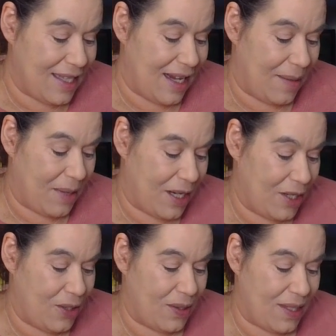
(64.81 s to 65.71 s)
Then I'm going
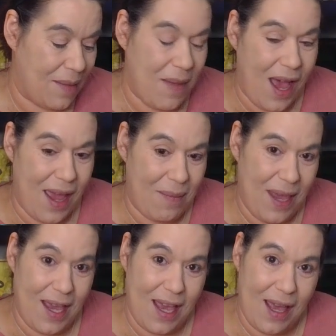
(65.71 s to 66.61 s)
to do some eye
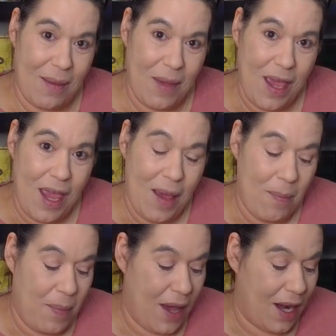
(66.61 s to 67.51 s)
makeup,
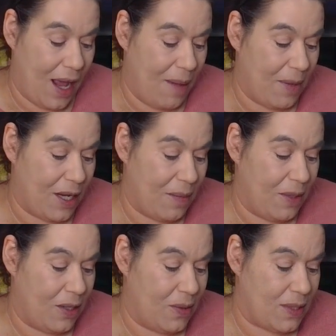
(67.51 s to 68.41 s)
but I'm going to
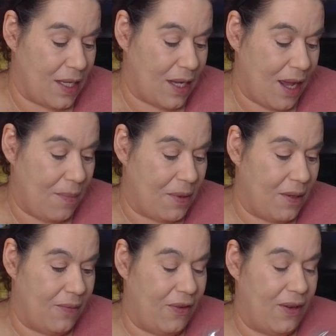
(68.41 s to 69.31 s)
be using a couple
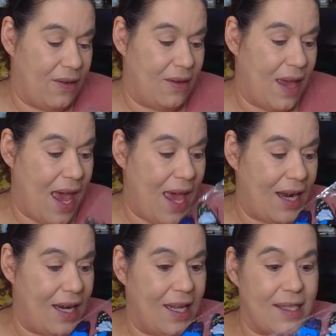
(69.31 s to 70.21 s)
of
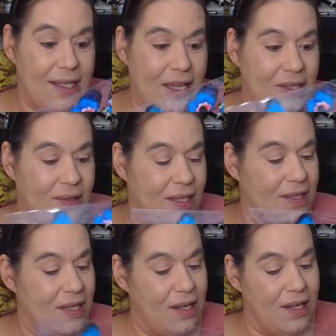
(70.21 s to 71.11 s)
added
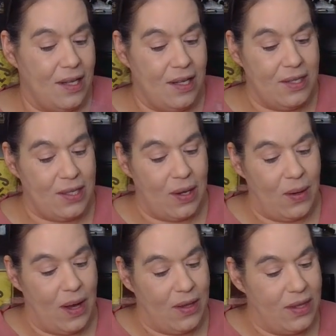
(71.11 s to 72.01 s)
accessories.
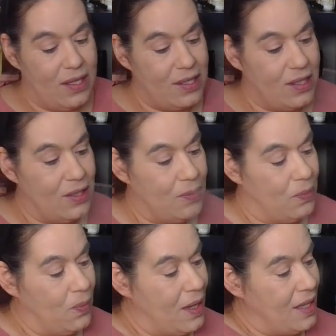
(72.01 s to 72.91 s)
So this is
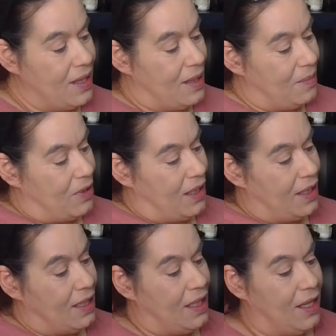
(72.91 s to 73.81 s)
one of them
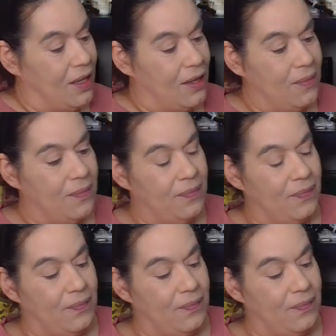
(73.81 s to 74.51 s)
right here.